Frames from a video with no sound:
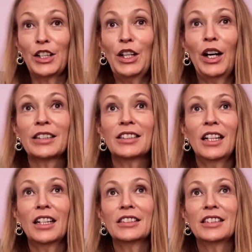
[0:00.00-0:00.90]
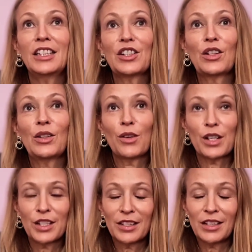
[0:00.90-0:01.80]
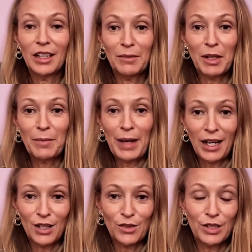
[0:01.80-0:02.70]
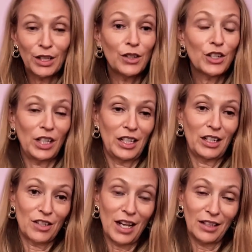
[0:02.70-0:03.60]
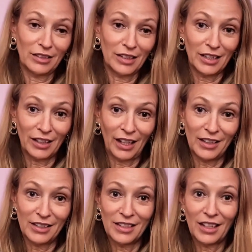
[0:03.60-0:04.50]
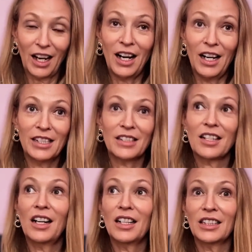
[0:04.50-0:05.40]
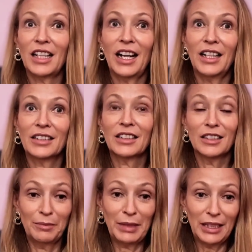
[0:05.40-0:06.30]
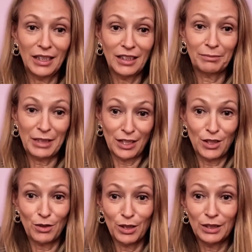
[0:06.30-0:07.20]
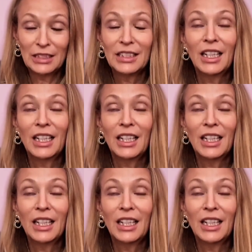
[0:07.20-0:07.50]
I teach a course about negotiating your salary and I taught it at Columbia Business School.